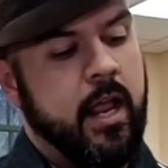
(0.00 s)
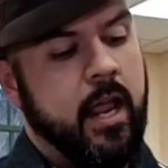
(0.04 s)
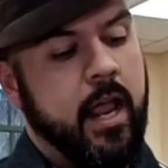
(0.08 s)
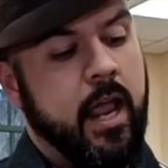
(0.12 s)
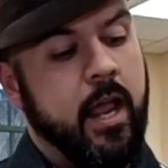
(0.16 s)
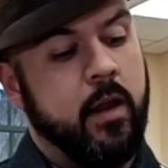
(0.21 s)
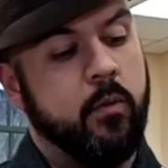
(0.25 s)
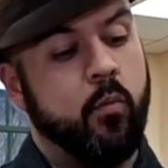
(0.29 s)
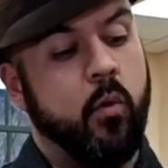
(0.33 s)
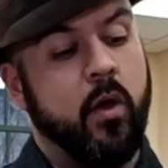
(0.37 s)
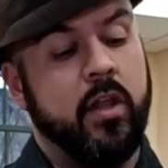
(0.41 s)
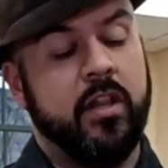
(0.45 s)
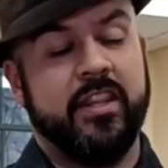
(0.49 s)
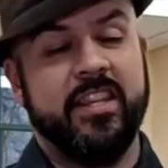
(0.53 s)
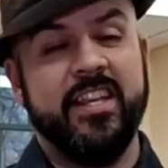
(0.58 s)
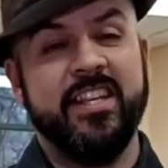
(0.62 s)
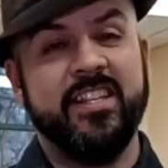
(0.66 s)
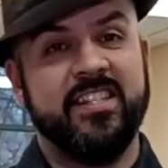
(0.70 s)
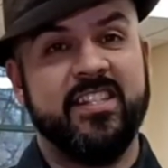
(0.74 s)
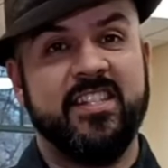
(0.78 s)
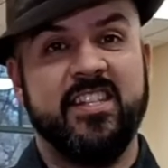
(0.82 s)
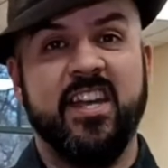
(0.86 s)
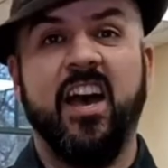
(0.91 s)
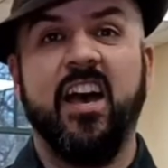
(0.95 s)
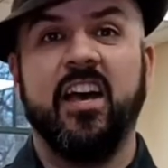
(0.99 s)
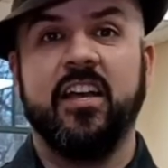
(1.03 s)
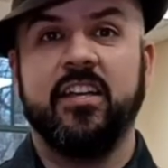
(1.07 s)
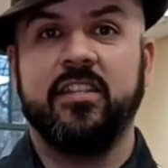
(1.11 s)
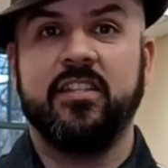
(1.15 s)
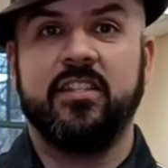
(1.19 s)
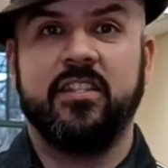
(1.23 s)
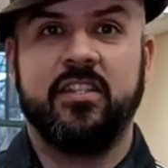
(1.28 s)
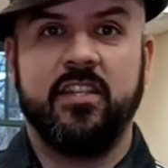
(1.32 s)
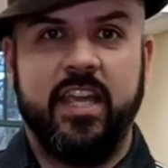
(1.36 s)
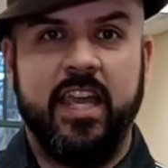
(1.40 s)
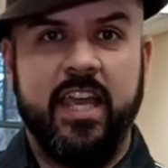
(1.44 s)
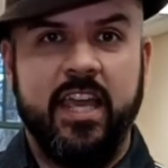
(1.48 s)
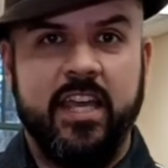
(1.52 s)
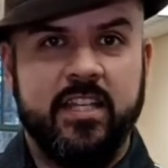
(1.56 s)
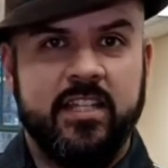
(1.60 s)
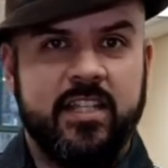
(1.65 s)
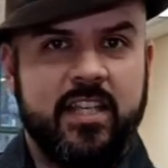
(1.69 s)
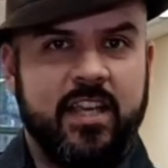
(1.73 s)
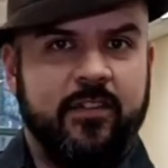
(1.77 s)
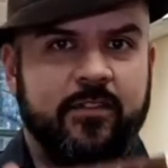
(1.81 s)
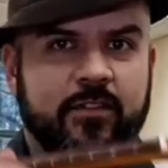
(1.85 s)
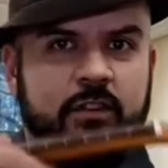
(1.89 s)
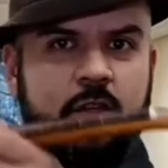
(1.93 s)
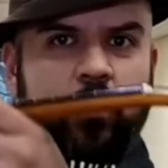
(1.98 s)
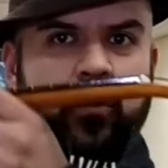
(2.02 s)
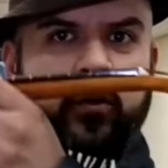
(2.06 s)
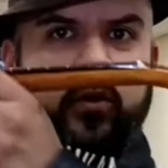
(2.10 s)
And what this does is, if you